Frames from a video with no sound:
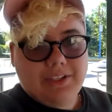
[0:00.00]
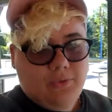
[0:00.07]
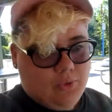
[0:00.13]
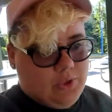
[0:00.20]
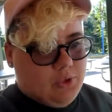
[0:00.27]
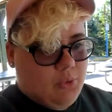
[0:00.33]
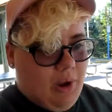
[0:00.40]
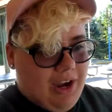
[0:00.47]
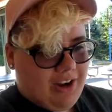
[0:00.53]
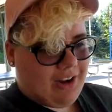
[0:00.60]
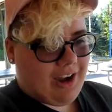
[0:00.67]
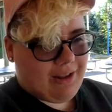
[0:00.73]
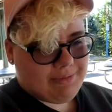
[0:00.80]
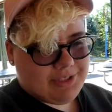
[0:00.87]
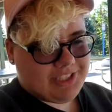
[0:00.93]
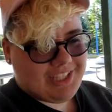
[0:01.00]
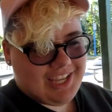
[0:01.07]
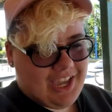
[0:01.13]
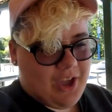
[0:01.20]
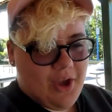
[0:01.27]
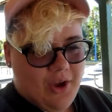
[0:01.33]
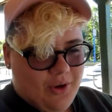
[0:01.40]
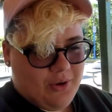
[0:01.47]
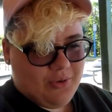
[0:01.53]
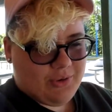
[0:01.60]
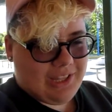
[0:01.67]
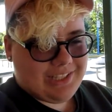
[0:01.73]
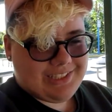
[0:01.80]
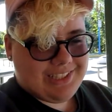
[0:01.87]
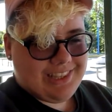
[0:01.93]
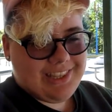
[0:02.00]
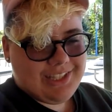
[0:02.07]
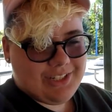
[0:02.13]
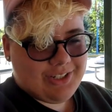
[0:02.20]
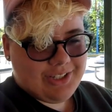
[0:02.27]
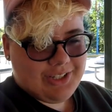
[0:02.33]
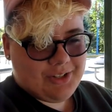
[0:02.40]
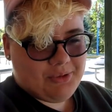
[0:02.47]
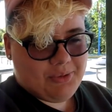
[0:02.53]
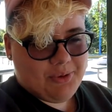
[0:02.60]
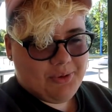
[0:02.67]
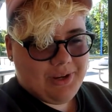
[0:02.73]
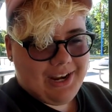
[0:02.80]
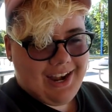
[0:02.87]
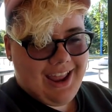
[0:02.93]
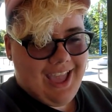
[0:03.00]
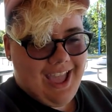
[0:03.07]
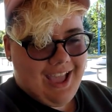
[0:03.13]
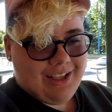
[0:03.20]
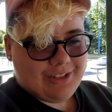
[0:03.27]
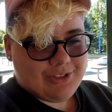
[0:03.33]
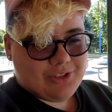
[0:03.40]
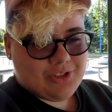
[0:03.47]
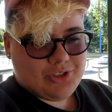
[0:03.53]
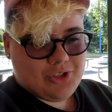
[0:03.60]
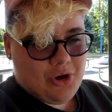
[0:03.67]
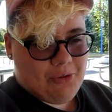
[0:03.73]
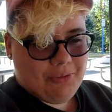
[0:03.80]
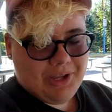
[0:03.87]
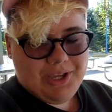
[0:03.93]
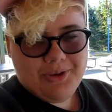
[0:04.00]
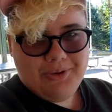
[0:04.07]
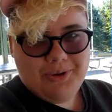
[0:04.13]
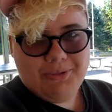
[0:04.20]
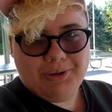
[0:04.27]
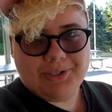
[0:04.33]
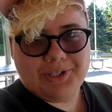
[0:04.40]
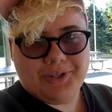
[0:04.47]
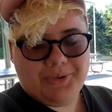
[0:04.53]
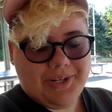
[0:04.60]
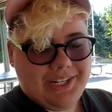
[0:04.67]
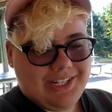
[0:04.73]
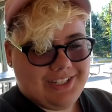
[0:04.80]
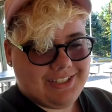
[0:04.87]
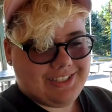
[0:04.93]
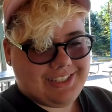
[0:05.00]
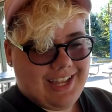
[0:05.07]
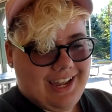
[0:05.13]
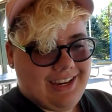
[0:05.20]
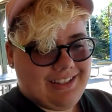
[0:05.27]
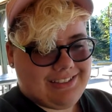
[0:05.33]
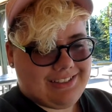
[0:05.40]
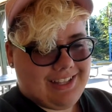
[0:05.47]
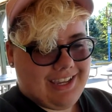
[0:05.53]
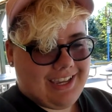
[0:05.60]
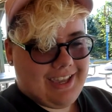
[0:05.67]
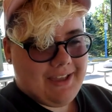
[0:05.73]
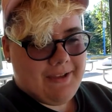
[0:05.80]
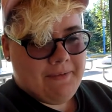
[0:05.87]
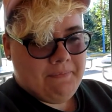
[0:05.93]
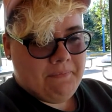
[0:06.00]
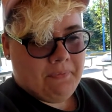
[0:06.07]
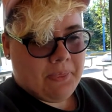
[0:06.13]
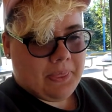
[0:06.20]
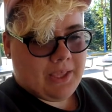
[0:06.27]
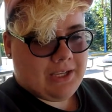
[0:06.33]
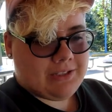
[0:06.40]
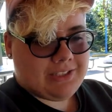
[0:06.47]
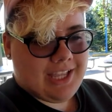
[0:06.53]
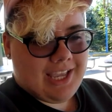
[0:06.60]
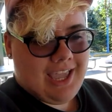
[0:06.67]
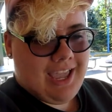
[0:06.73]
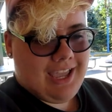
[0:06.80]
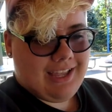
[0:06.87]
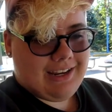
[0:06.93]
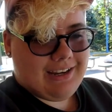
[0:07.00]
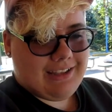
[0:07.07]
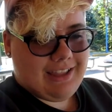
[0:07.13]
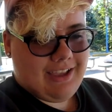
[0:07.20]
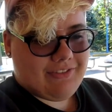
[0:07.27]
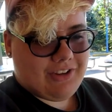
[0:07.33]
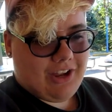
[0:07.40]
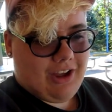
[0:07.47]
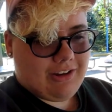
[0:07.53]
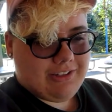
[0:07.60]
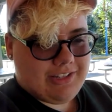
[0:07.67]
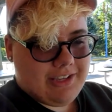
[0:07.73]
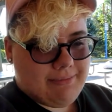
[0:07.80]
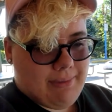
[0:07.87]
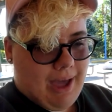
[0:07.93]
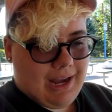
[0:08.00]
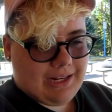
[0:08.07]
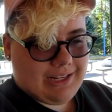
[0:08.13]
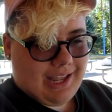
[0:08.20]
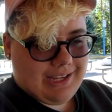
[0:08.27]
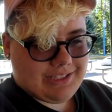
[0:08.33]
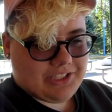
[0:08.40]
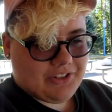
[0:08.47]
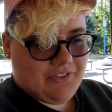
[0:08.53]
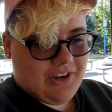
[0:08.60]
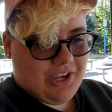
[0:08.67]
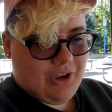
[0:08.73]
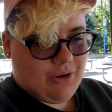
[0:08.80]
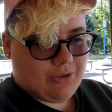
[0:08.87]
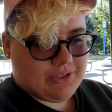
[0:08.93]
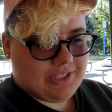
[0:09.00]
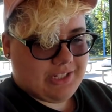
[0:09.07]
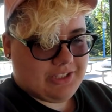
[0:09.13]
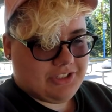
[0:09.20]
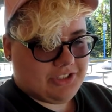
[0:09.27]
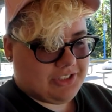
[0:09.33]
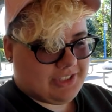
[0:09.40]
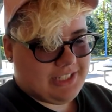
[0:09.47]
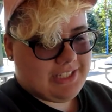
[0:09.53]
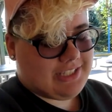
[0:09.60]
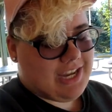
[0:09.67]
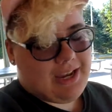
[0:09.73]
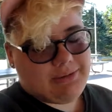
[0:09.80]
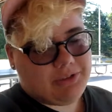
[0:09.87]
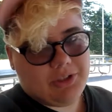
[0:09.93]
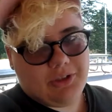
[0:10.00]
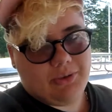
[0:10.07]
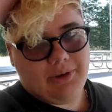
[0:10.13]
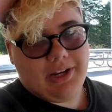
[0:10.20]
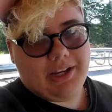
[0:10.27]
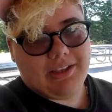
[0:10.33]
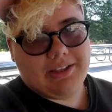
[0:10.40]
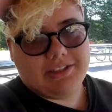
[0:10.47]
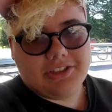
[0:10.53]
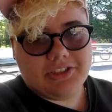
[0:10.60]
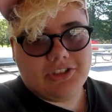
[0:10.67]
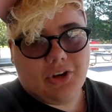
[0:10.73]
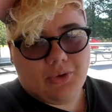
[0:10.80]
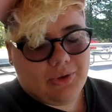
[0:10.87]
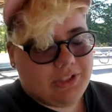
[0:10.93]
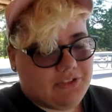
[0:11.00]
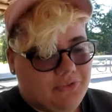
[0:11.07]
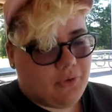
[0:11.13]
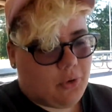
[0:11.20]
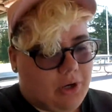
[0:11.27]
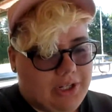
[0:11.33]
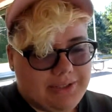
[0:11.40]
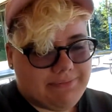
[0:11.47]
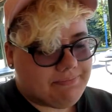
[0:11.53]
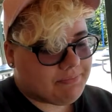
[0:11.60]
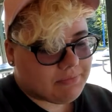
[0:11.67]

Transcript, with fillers: if we swear, and I'm just like, ooh, that's literally gonna ruin so many YouTubers' careers. And it's like, because they can't, they have to demonetize their videos, and it's just, it's absolutely ridiculous. There's no reason for it.